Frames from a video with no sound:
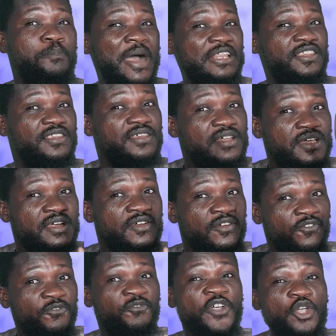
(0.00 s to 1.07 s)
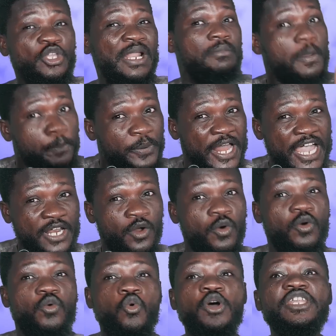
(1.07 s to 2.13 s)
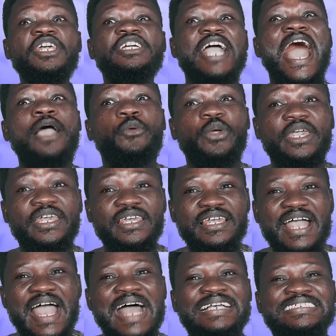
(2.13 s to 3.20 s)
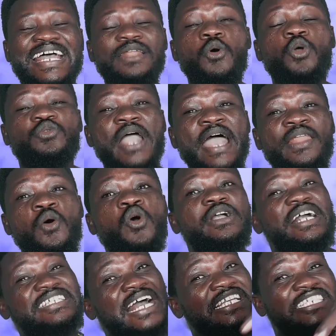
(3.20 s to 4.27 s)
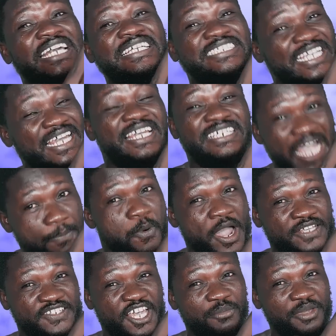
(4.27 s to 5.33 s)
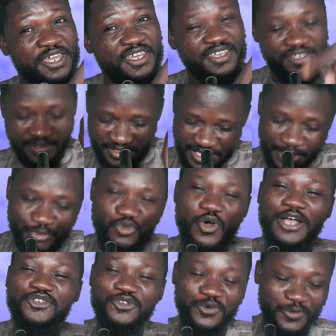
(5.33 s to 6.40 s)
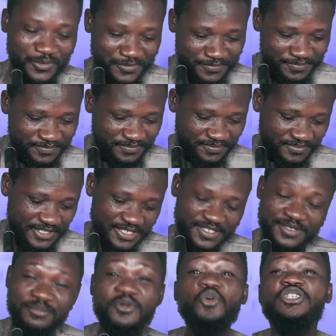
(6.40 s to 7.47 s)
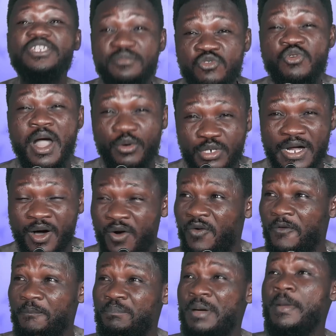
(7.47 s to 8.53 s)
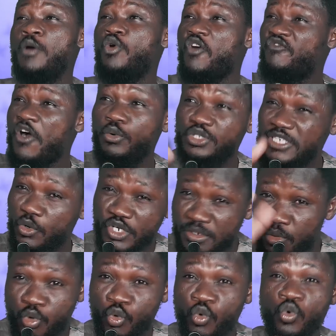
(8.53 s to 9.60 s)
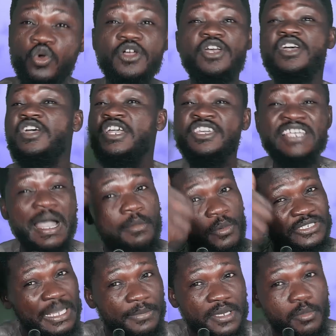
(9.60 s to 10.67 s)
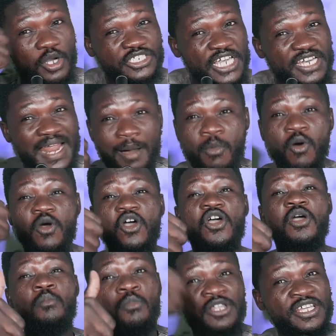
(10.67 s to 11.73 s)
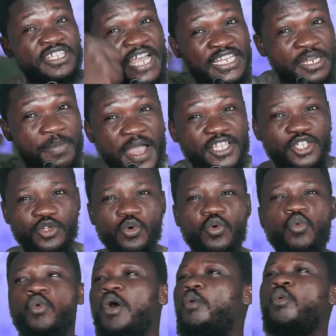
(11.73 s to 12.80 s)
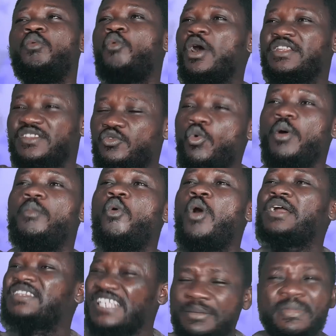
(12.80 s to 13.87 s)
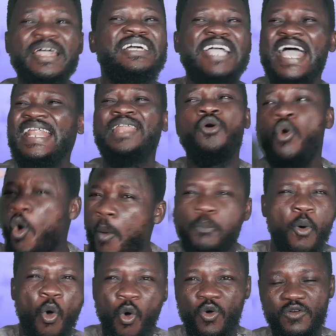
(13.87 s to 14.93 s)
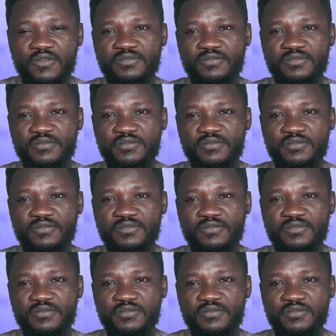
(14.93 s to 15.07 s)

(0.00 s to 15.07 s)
but video me play no odi ka we ansa na ogwan no kasa che ne se ya poison me ye nto aso me wudi me hu agura ho me ma nkofo hu se wuni mu hu ya mu sa bi mo she na mu mun ne ye debate no what time in kana no ho po